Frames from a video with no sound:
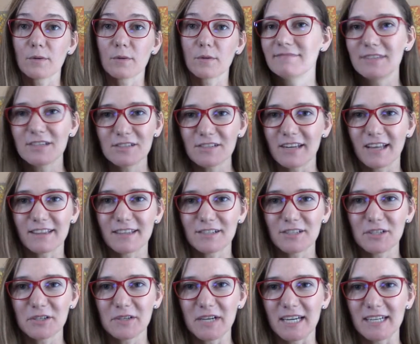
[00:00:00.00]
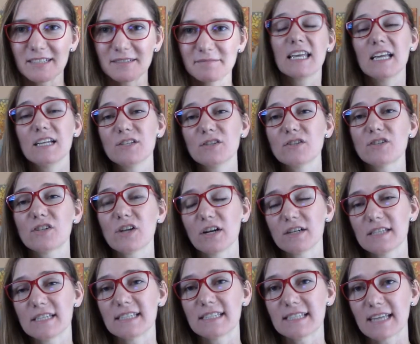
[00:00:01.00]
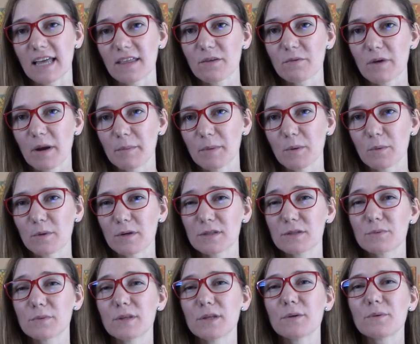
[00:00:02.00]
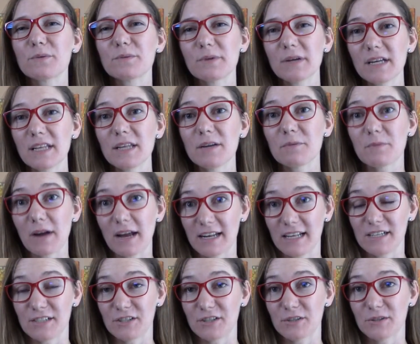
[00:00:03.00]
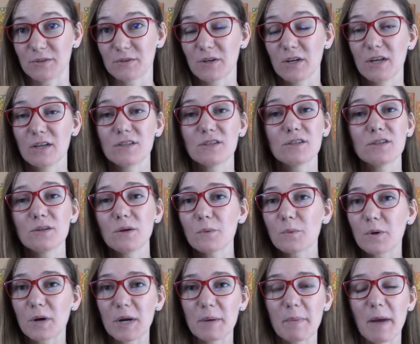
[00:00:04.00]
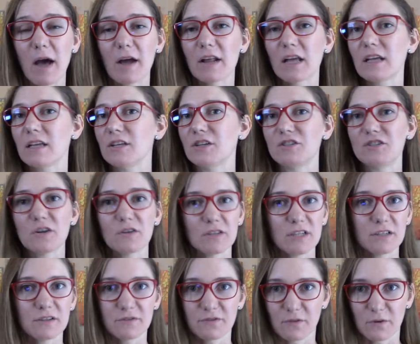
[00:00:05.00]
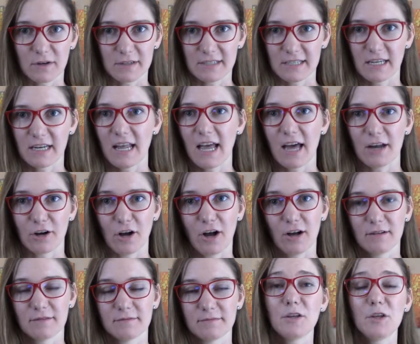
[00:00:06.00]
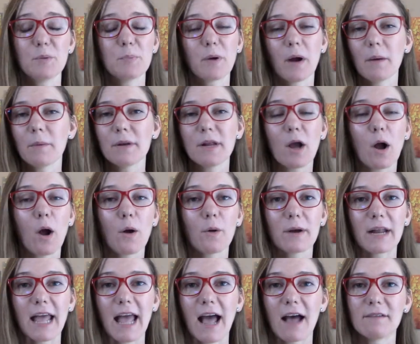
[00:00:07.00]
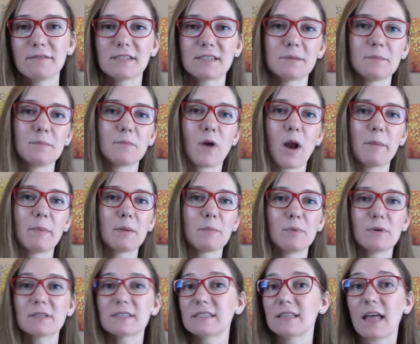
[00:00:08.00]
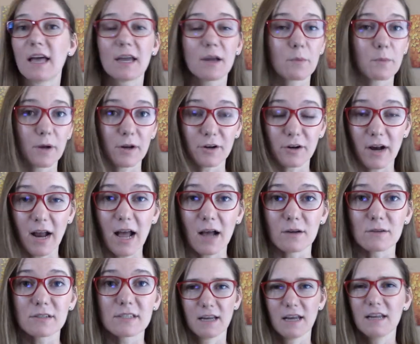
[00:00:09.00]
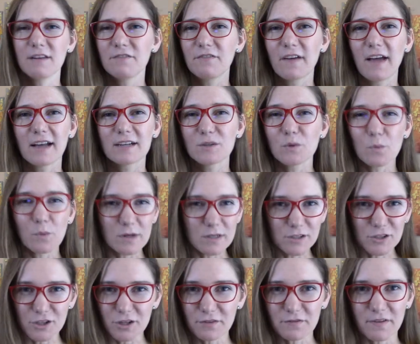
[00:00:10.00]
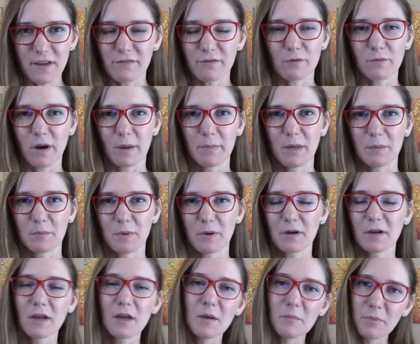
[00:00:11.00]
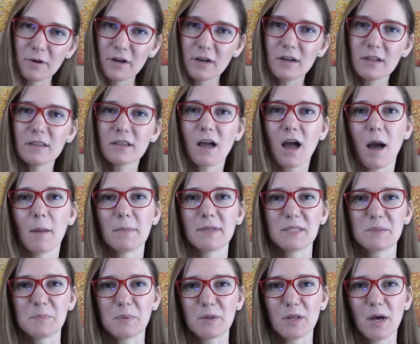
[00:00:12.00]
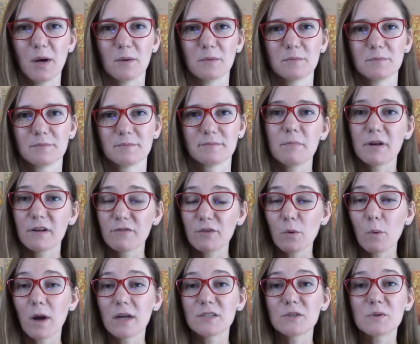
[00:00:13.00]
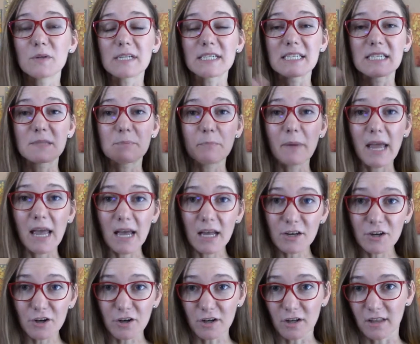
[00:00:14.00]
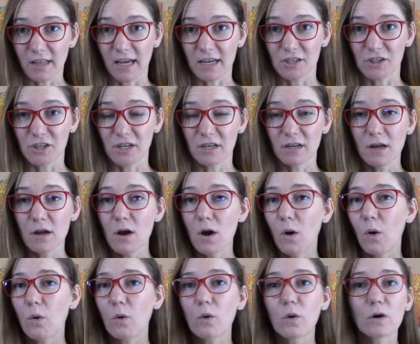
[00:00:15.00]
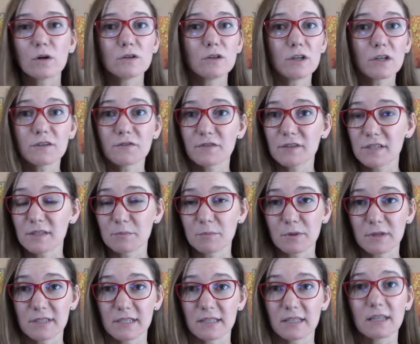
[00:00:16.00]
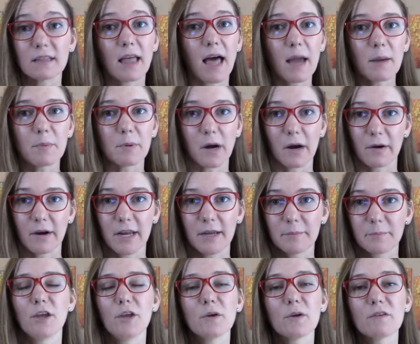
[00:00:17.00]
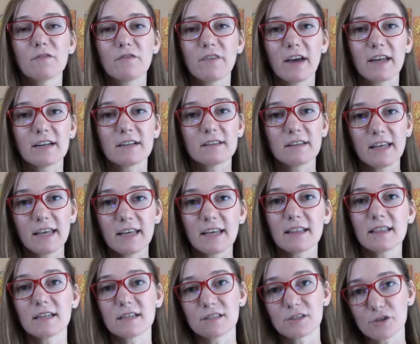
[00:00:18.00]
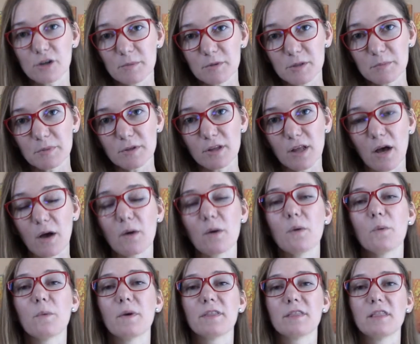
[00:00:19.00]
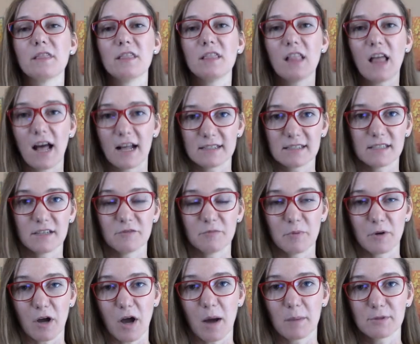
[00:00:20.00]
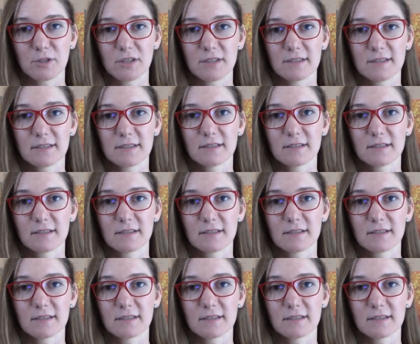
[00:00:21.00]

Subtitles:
There's nothing to it. Kids will start to say the rhyming words when they're really ready to. So don't worry about it. You don't need to force it at all. You probably already have some rhyming books lying around your house. In fact, what is your favorite rhyming book? Put it in the comments below. But if you want to expand your collection or look for some books at the library, you can find a link in the description below with lots of book options.